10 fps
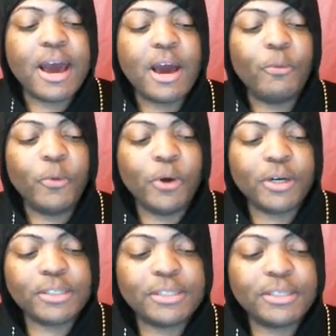I
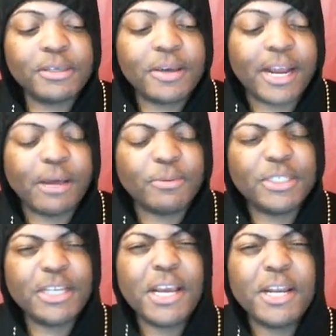walked and I
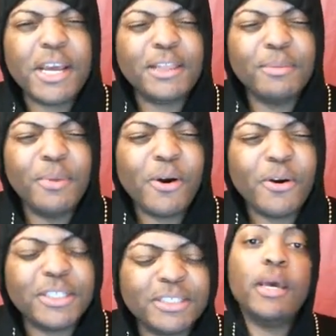was sitting there at the
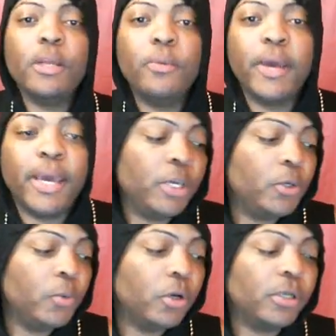bar. Just anyway,
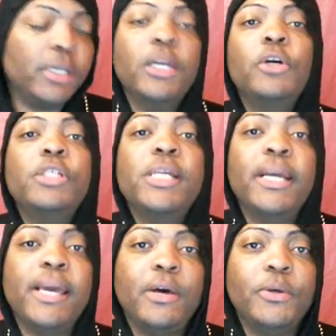you all can go
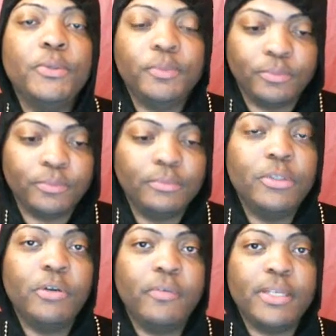check out
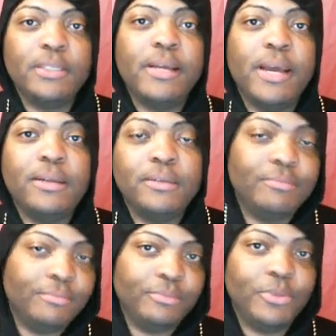the rest of that
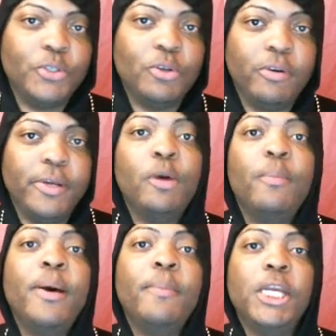story
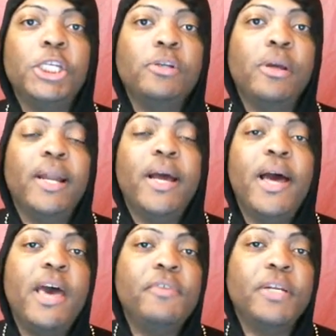on my Patreon.
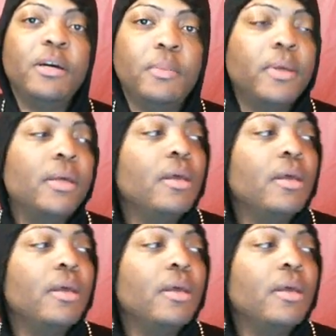I'll have it up